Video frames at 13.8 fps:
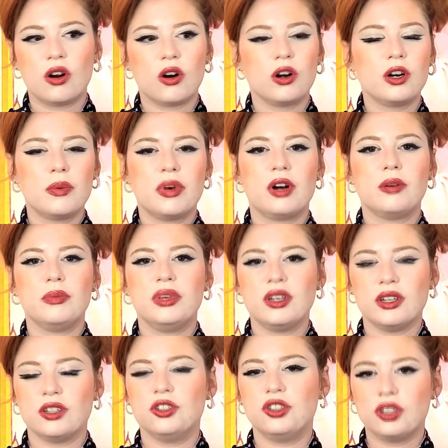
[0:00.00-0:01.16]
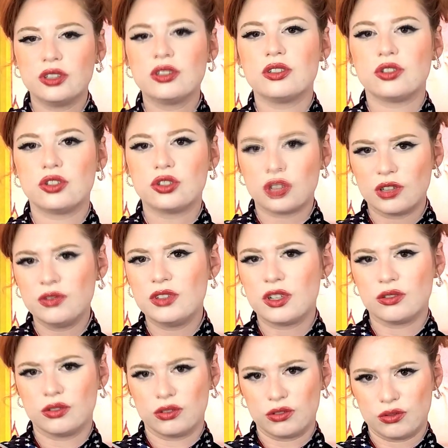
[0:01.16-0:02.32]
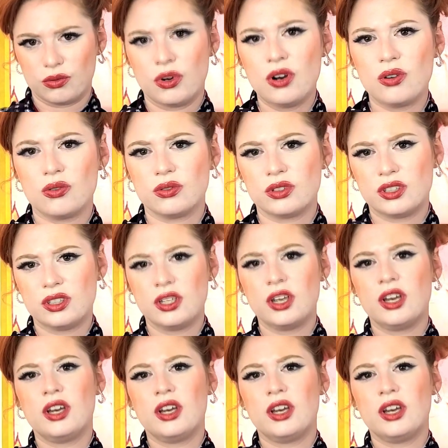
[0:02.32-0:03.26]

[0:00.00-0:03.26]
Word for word: aren't about being agendas shoved down their throats.